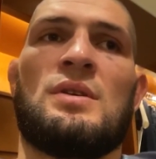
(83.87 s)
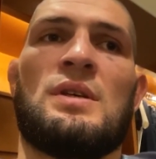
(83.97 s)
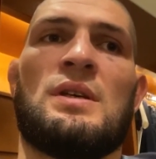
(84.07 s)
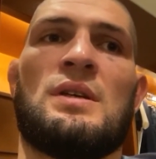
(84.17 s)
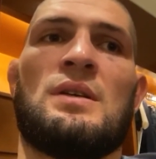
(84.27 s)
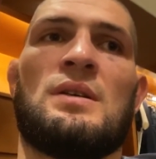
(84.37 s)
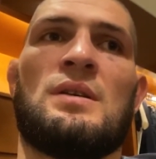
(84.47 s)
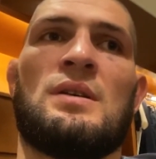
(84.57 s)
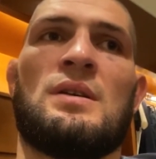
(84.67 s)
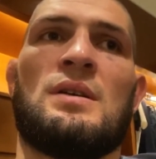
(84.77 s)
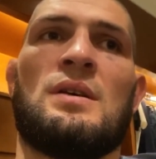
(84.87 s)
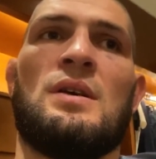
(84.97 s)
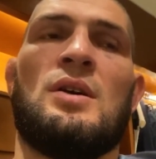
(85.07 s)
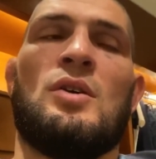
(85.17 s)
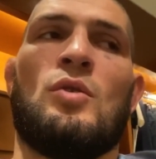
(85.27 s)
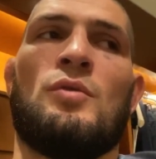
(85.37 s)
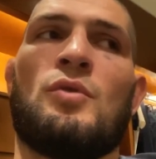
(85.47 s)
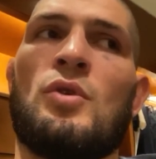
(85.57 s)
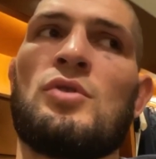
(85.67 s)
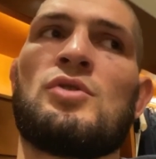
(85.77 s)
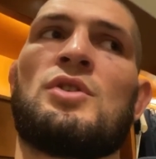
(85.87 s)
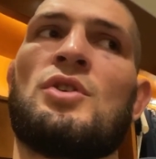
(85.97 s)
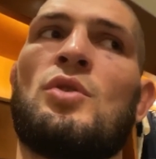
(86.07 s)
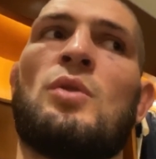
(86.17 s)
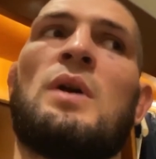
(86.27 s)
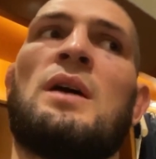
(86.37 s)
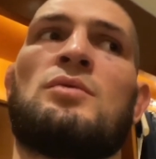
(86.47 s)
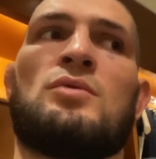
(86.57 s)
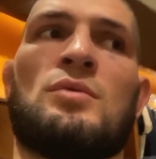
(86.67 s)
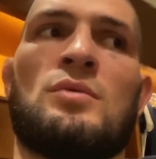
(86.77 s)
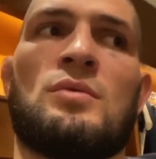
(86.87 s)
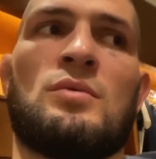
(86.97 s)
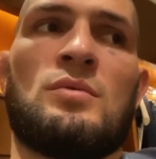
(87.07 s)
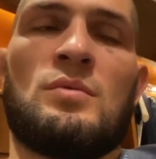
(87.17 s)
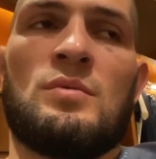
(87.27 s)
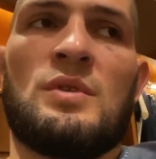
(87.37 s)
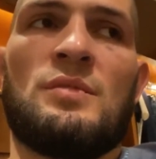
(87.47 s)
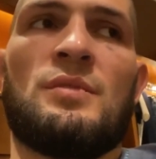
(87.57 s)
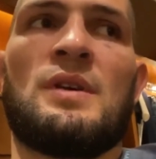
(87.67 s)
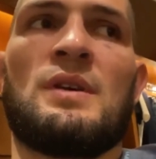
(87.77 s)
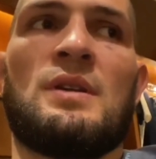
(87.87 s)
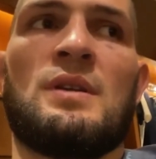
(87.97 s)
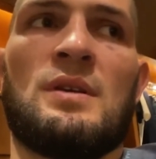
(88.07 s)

And of course he know how to defend